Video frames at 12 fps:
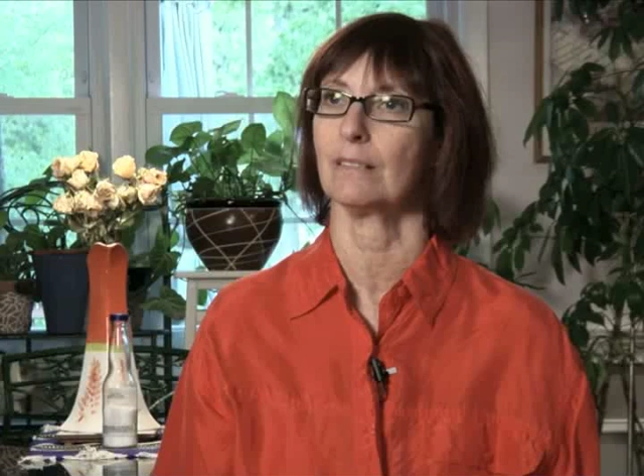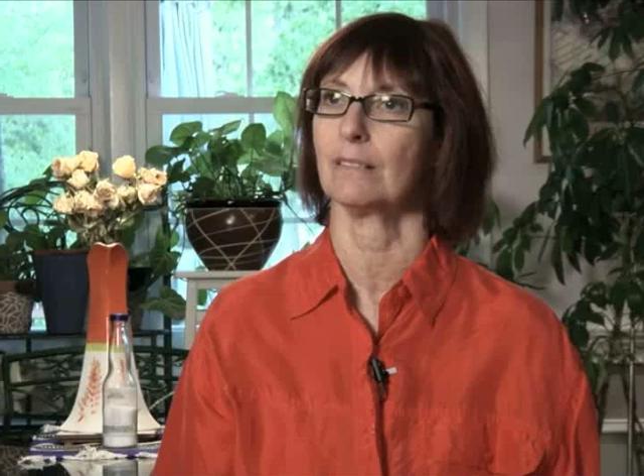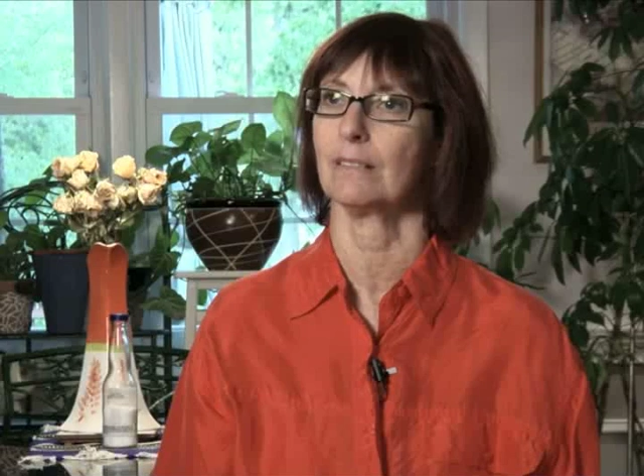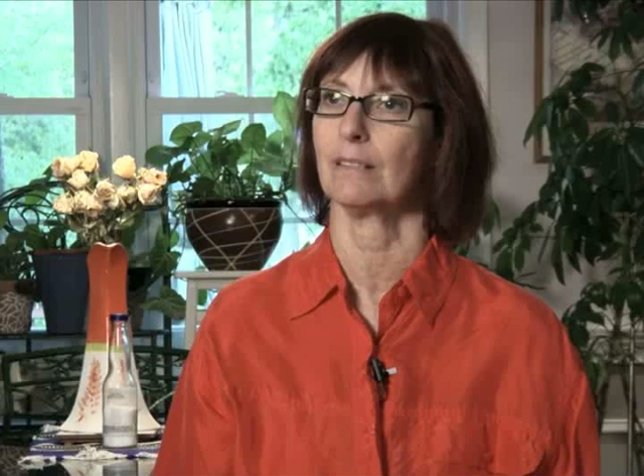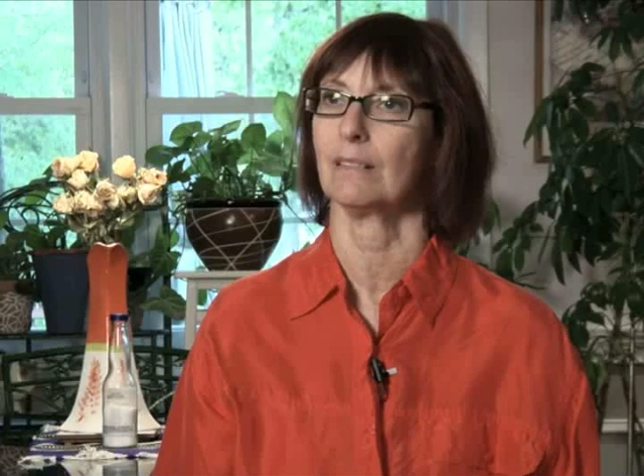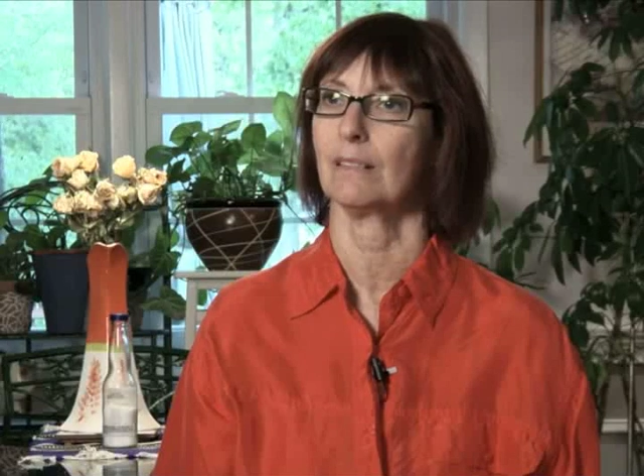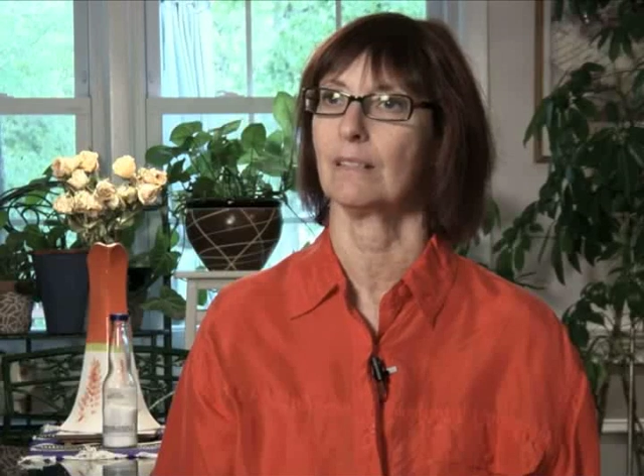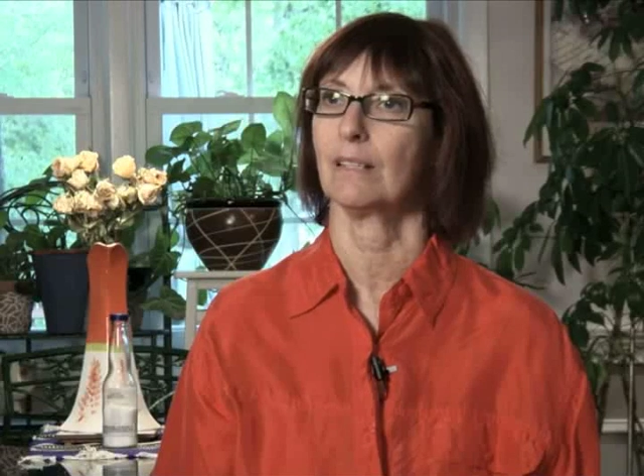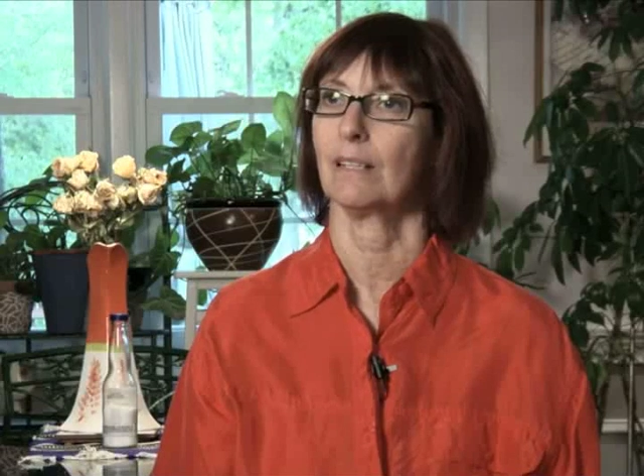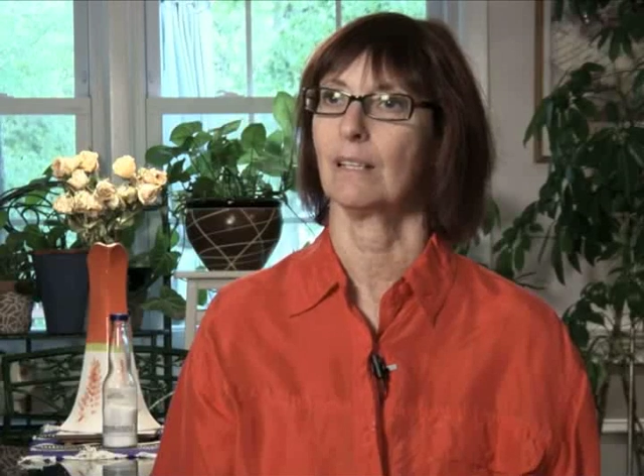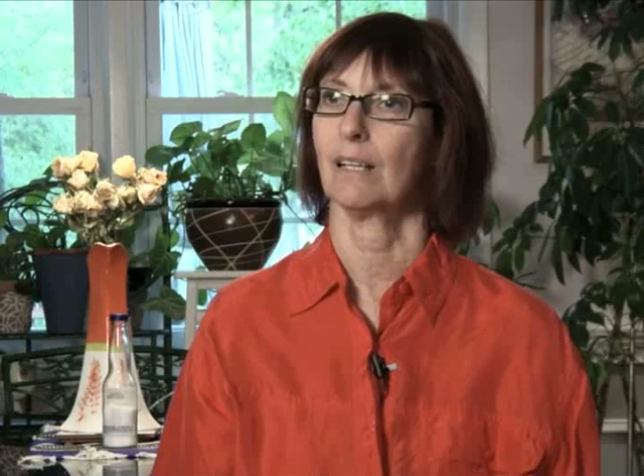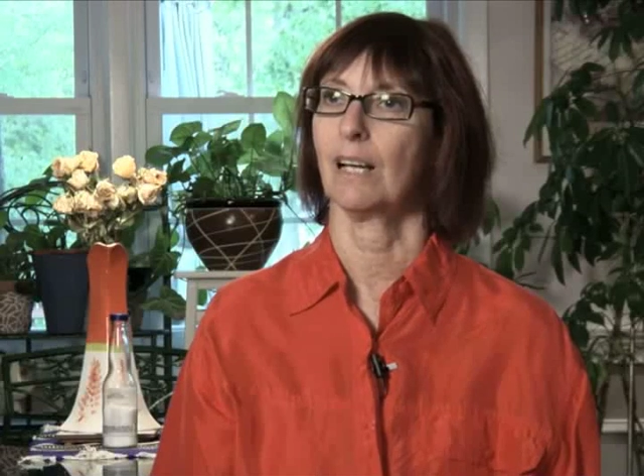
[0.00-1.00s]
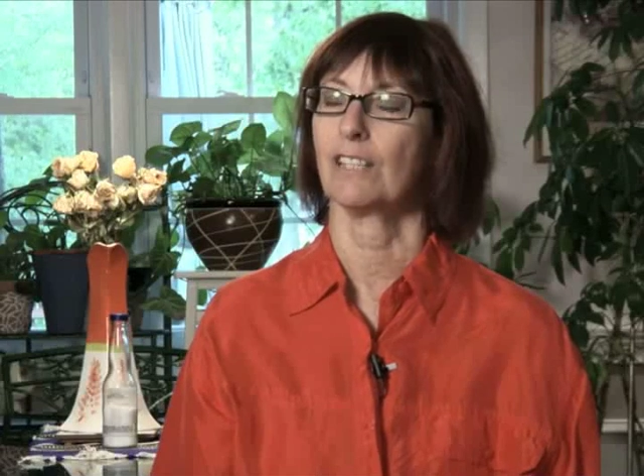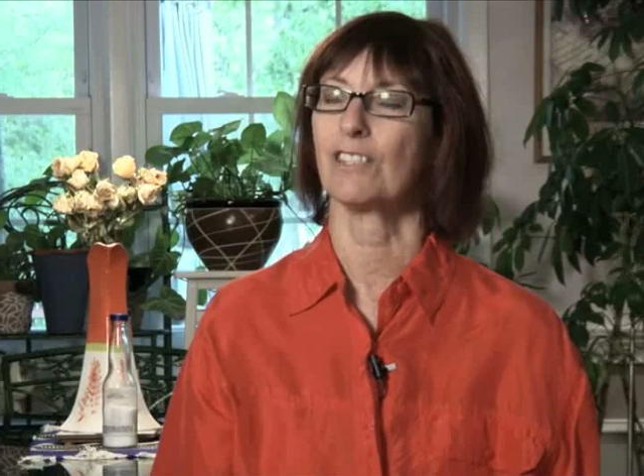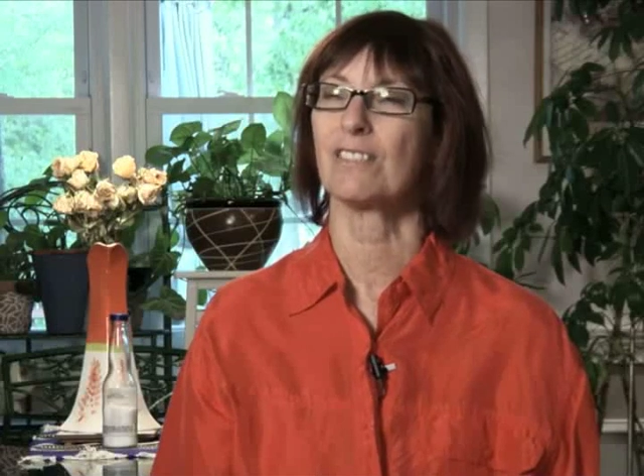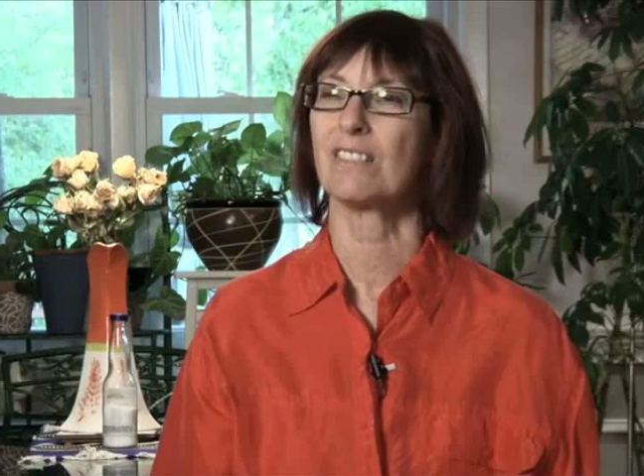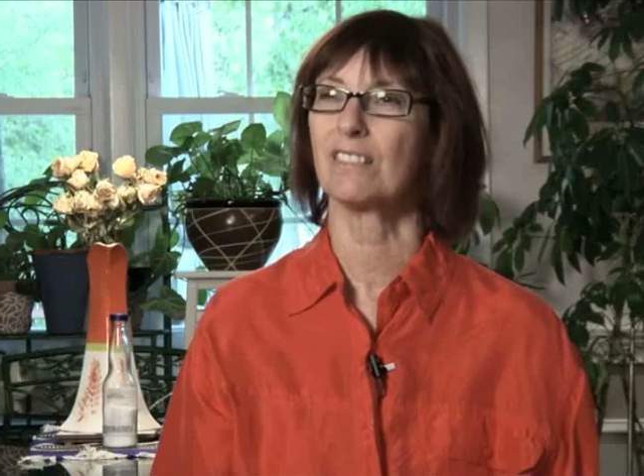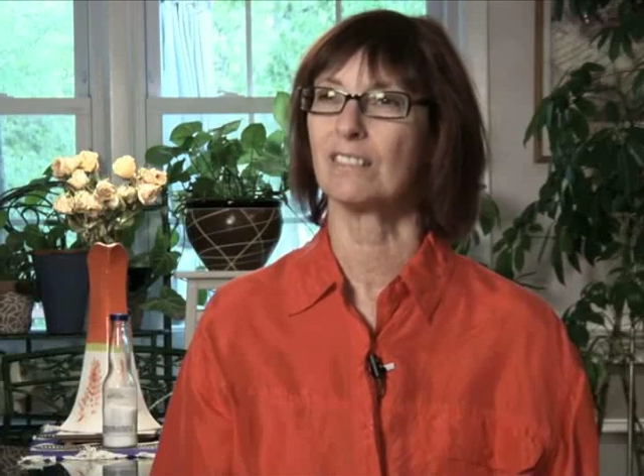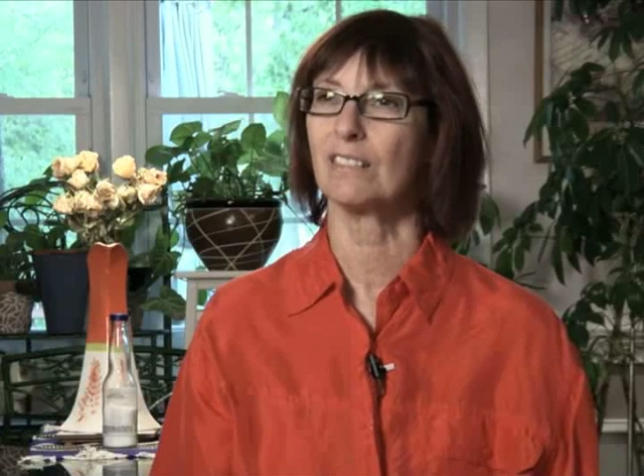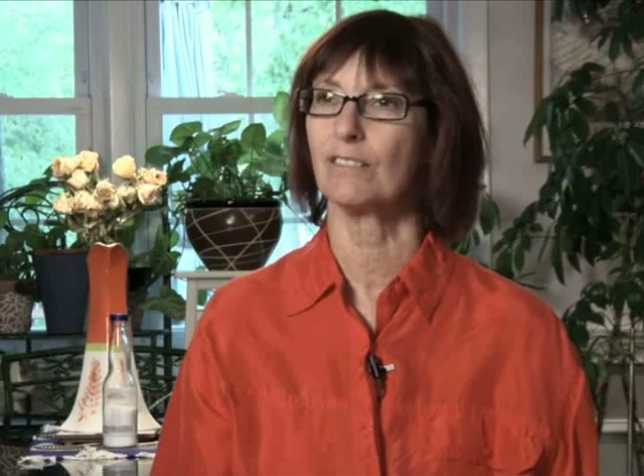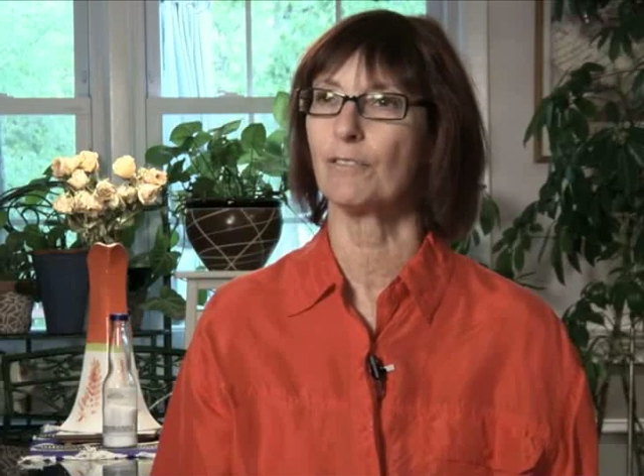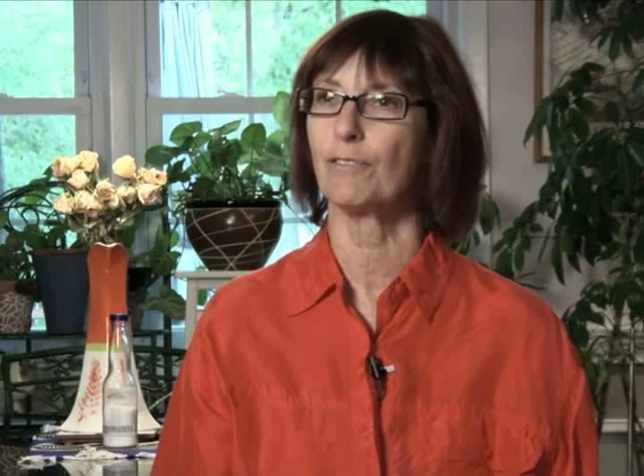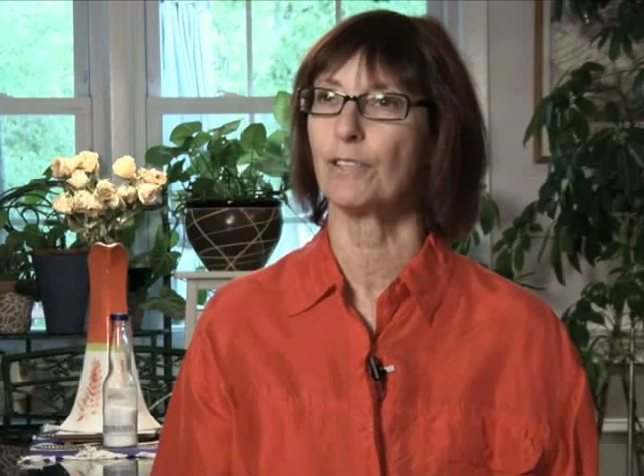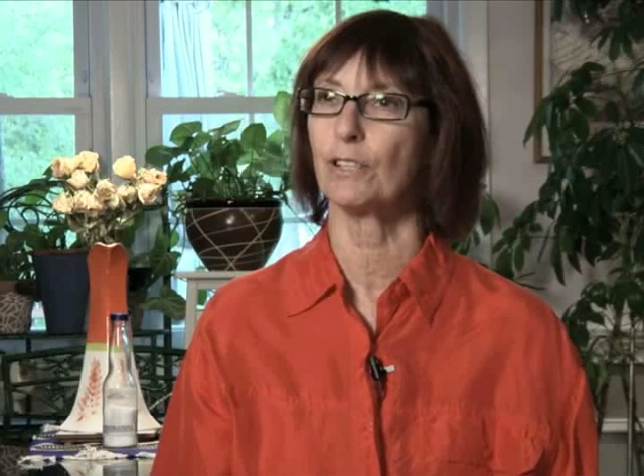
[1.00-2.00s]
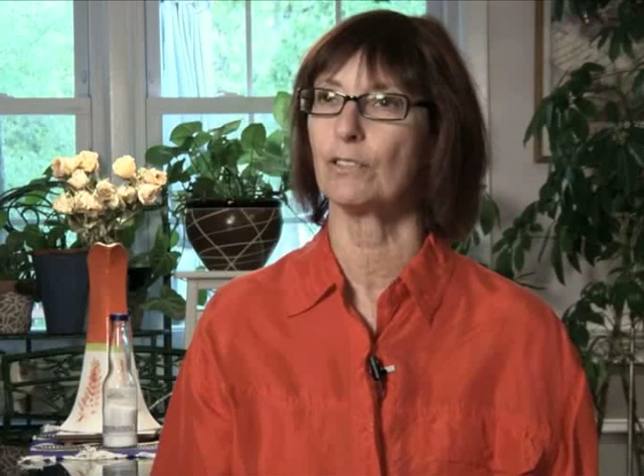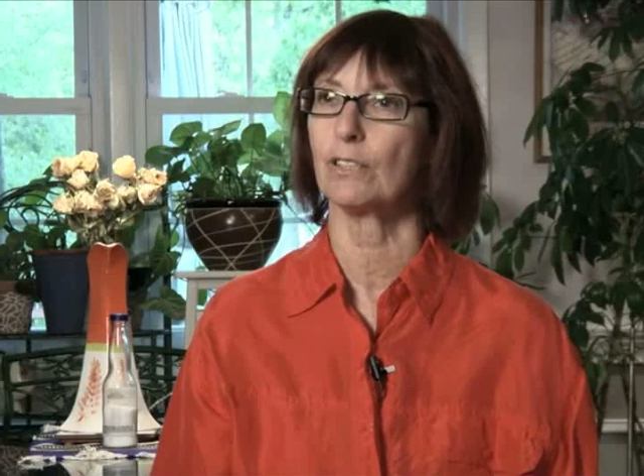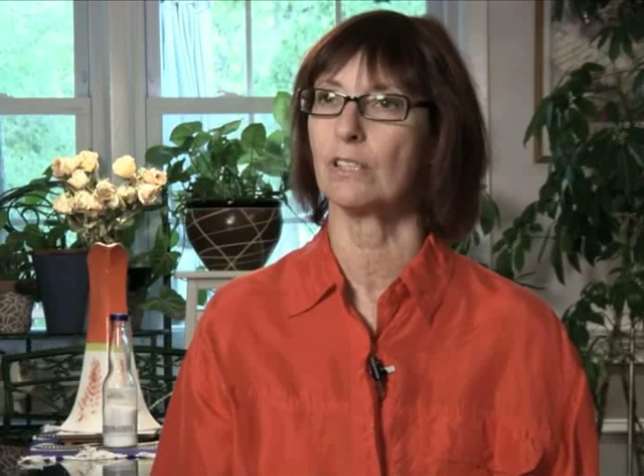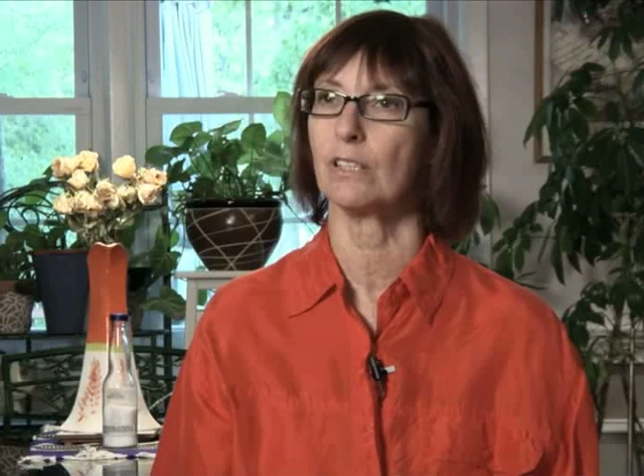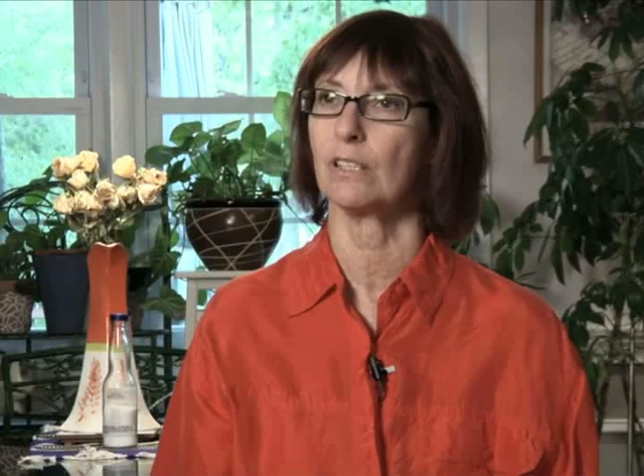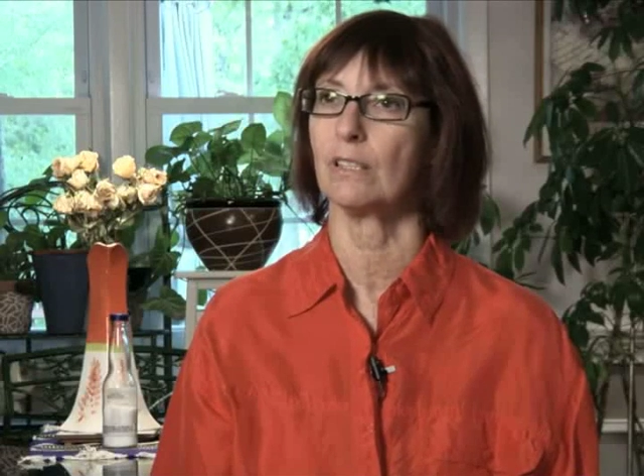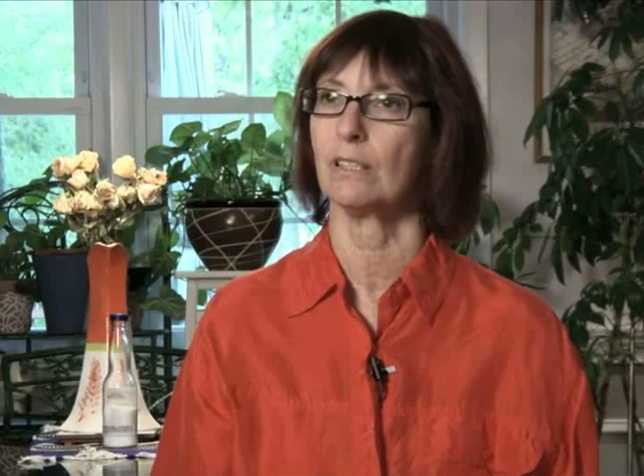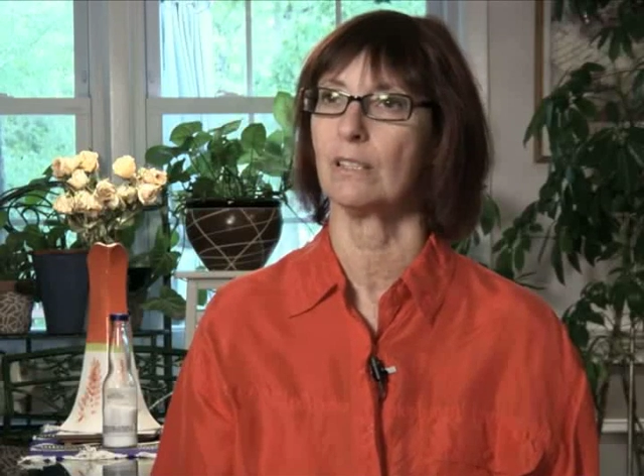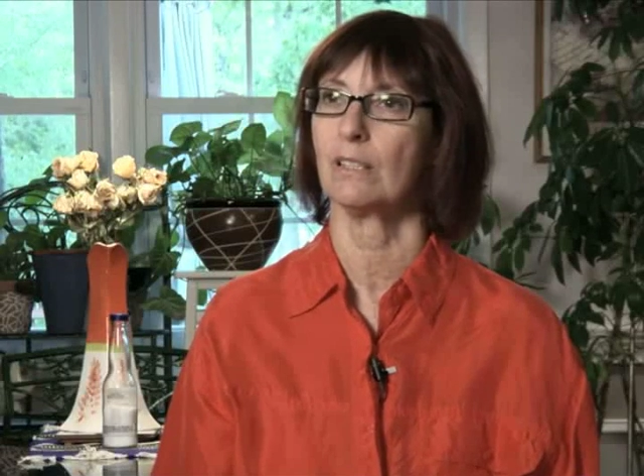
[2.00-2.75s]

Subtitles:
And I just still didn't feel good